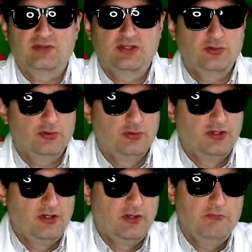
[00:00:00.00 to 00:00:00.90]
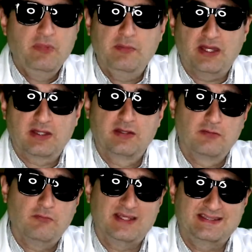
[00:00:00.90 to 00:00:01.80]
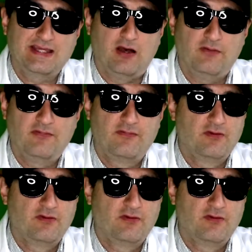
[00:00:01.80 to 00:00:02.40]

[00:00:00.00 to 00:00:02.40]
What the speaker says: to mimic myself,